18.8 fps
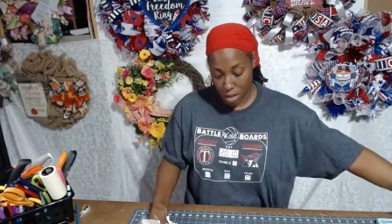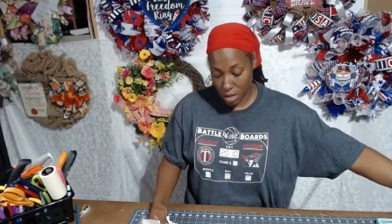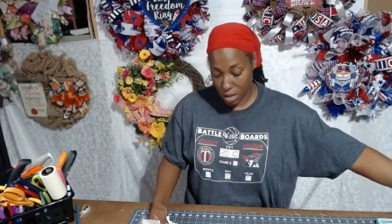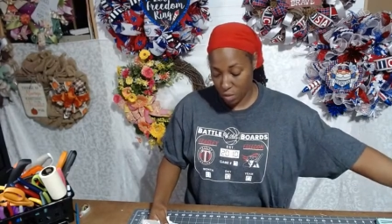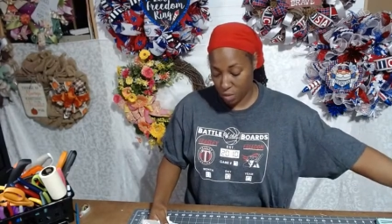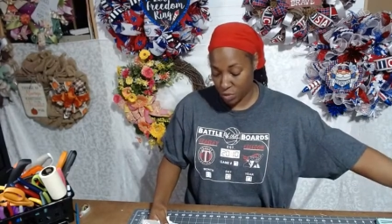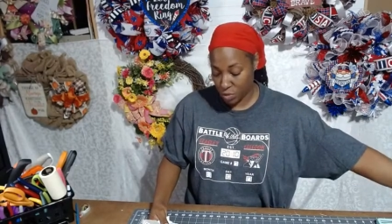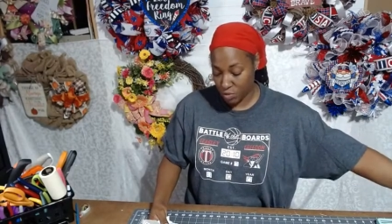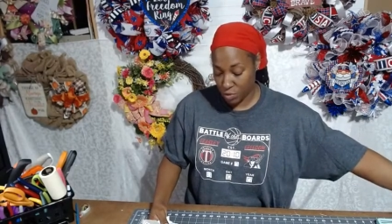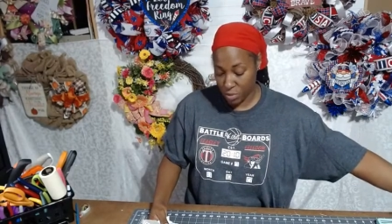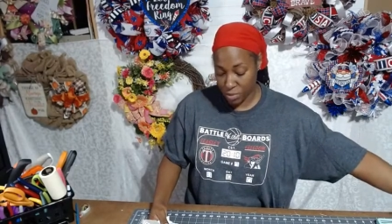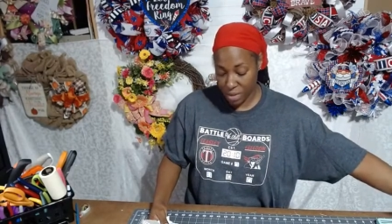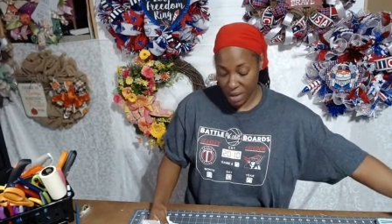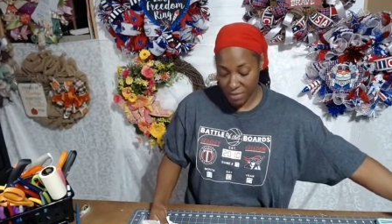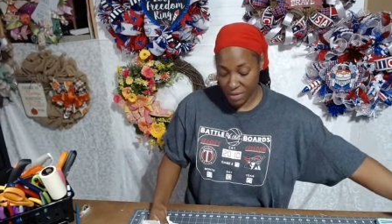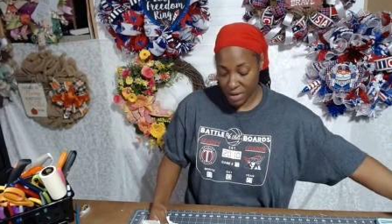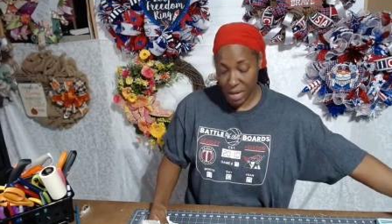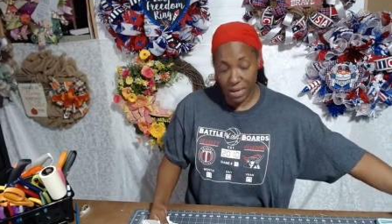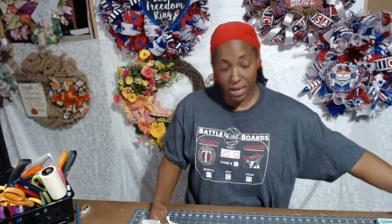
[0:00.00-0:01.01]
it was from
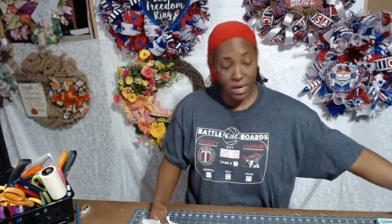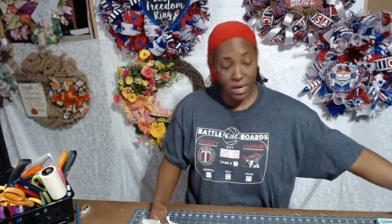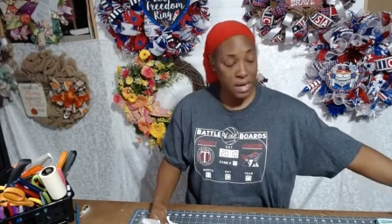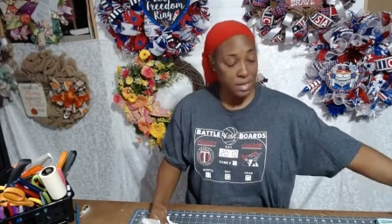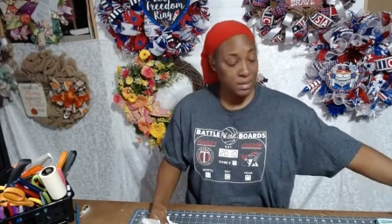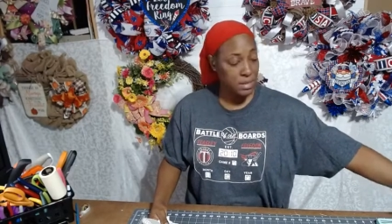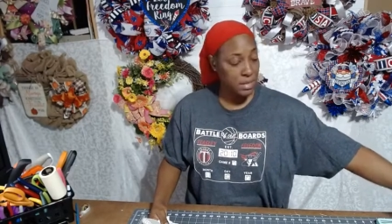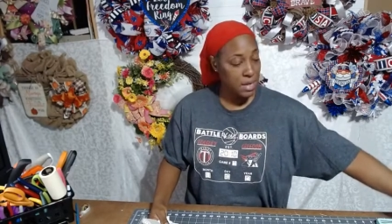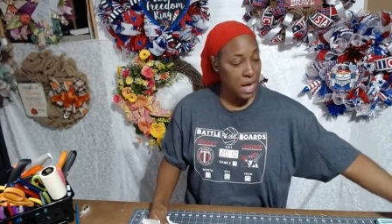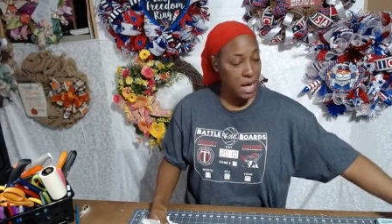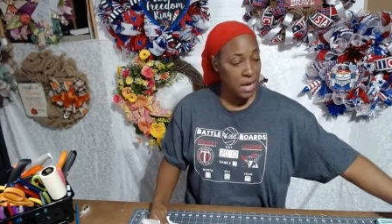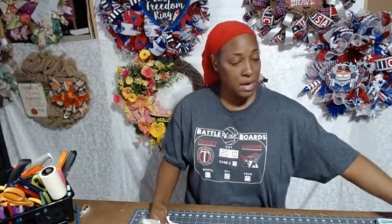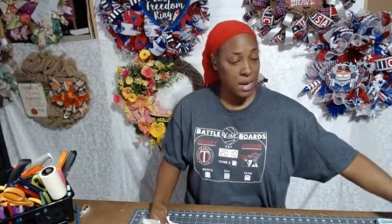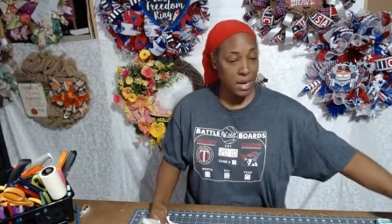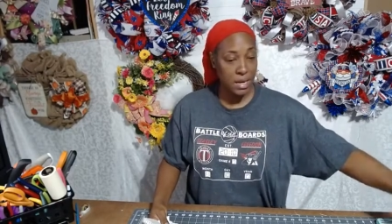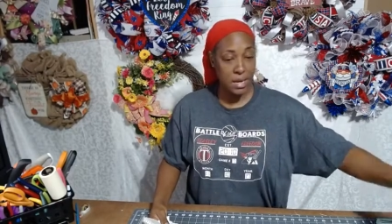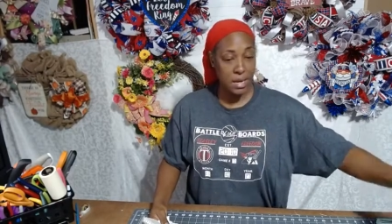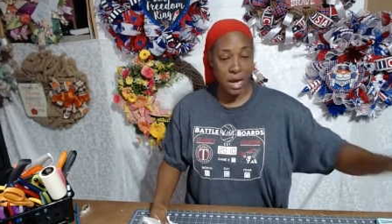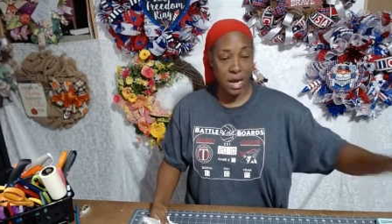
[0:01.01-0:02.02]
$11.99 to
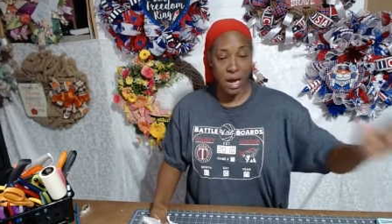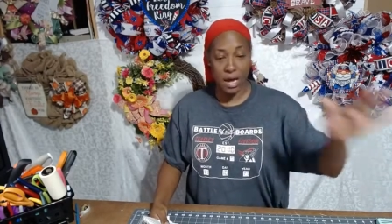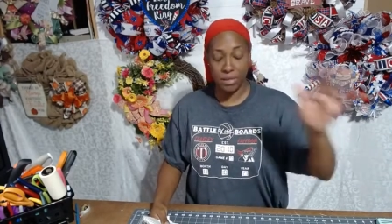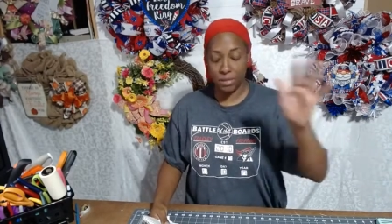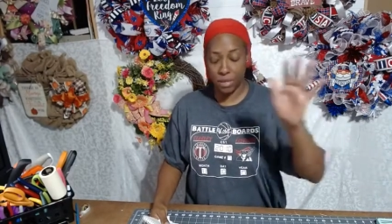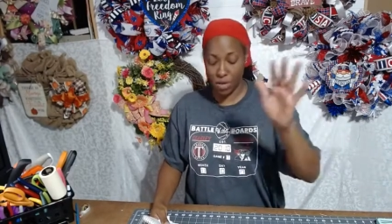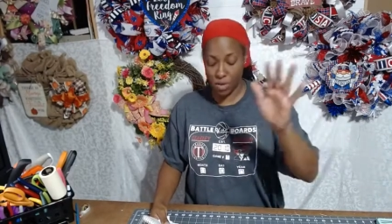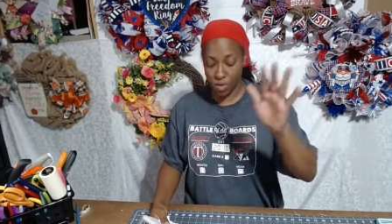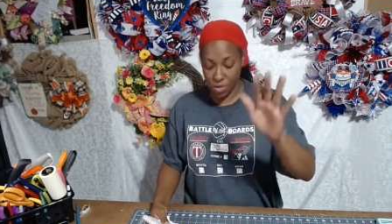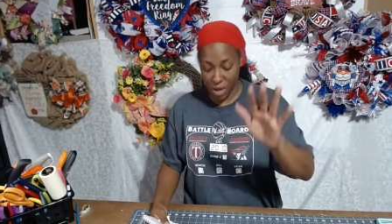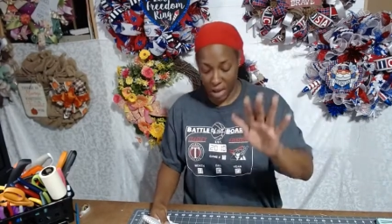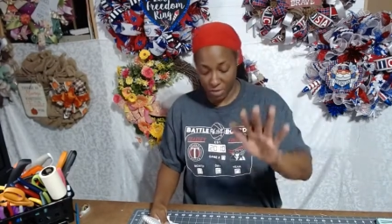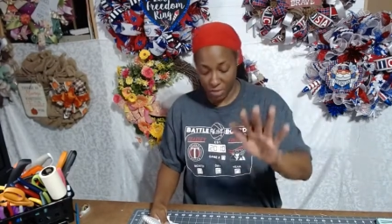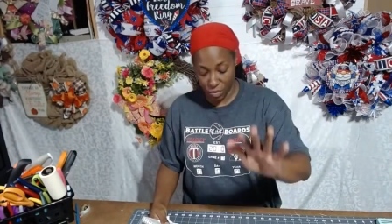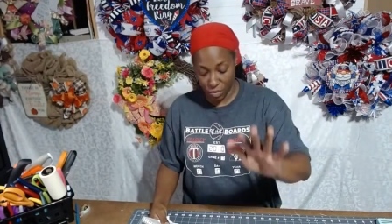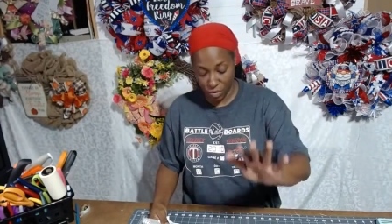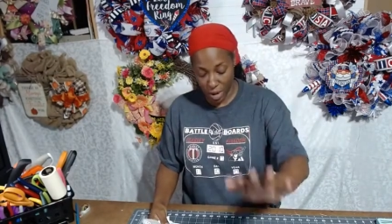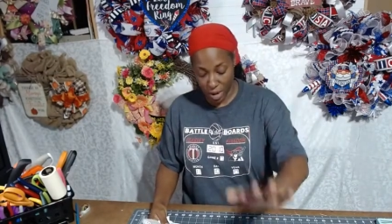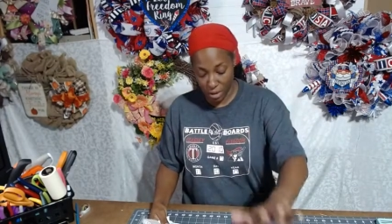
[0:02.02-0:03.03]
$9.99. Then you got
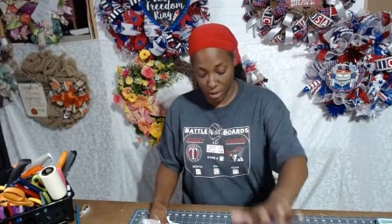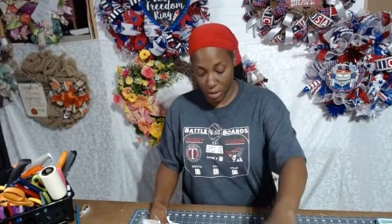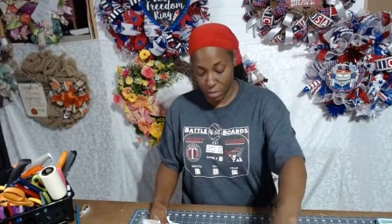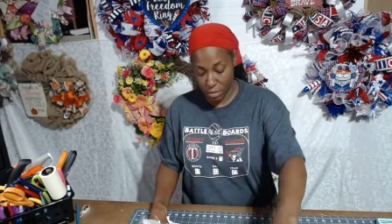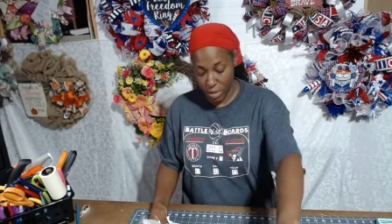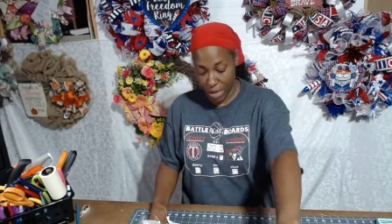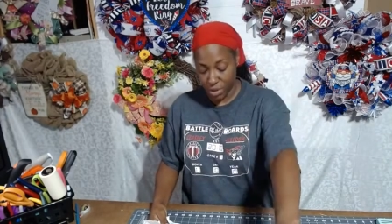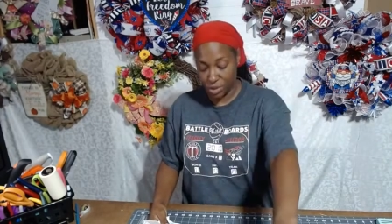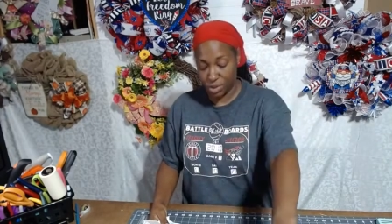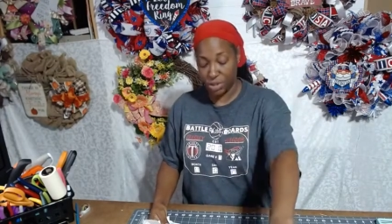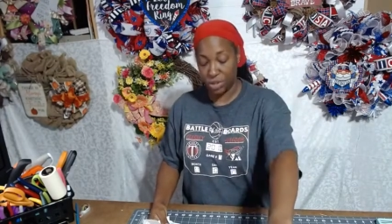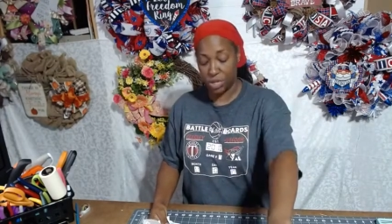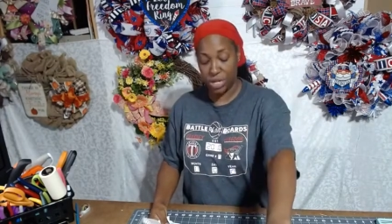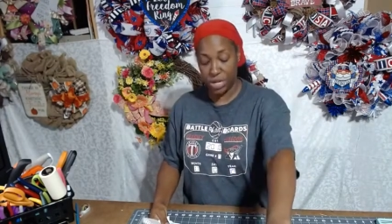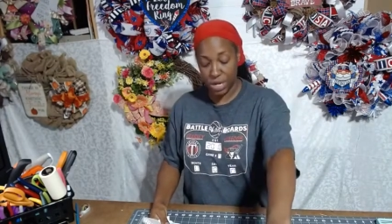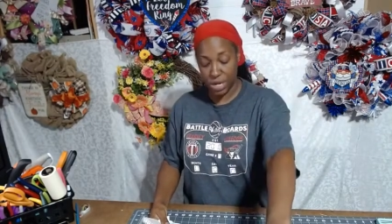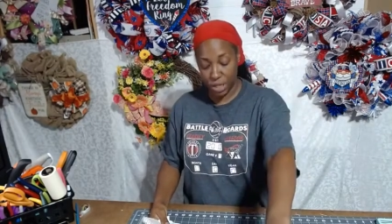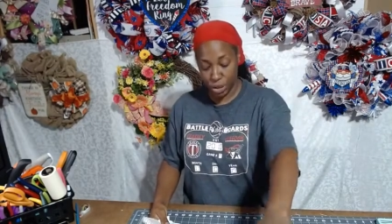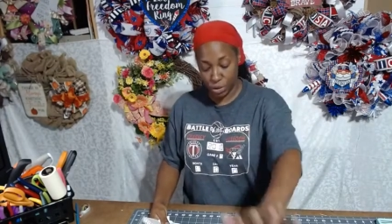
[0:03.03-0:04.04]
the regular mesh, the
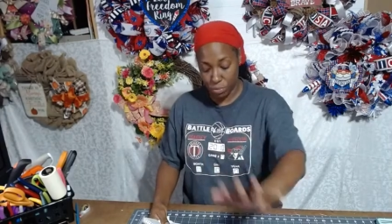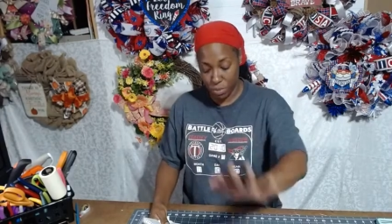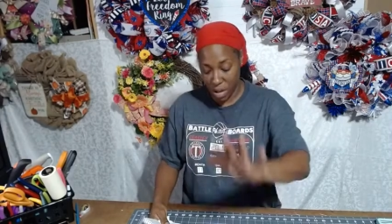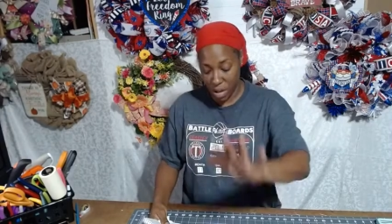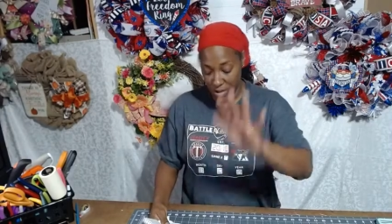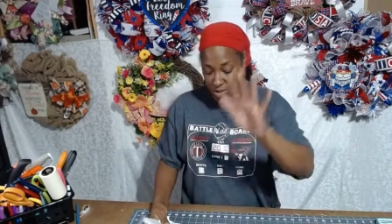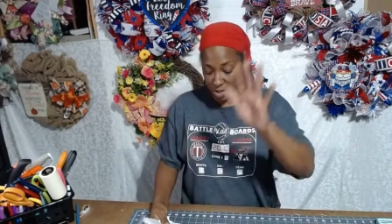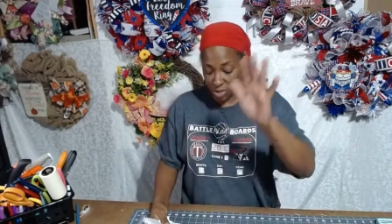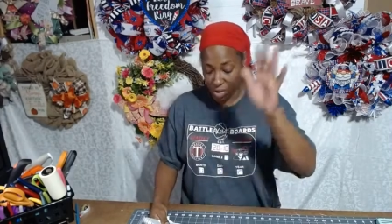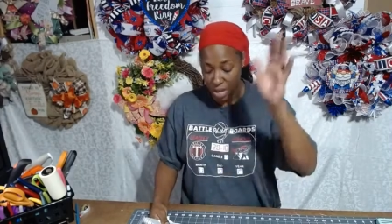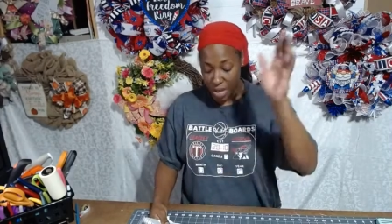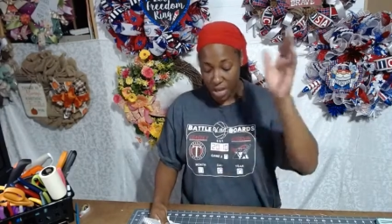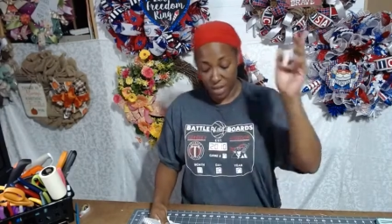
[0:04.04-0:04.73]
10-inch mesh.